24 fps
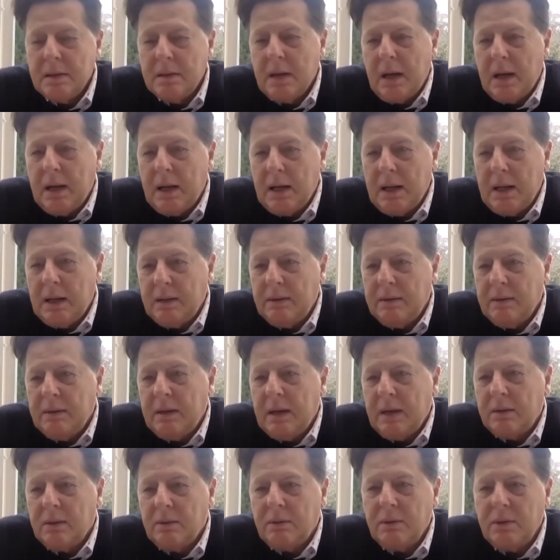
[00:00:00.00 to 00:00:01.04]

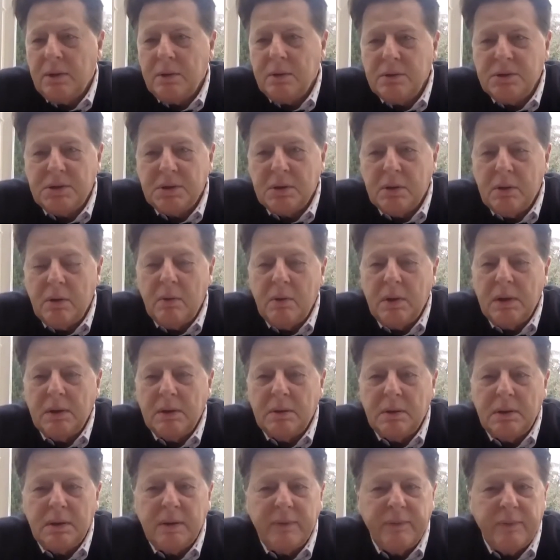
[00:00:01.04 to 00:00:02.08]
They're used to going
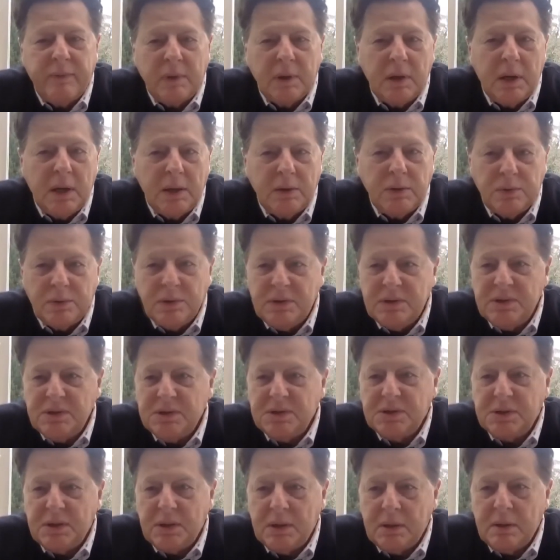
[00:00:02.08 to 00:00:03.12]
to different countries.